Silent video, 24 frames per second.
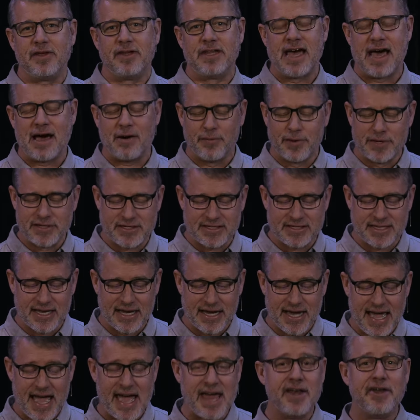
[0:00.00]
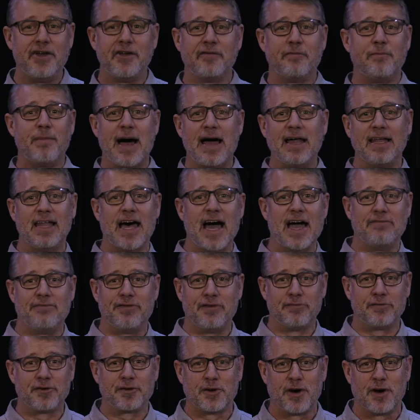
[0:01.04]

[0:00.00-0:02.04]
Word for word: And that was the end of my life of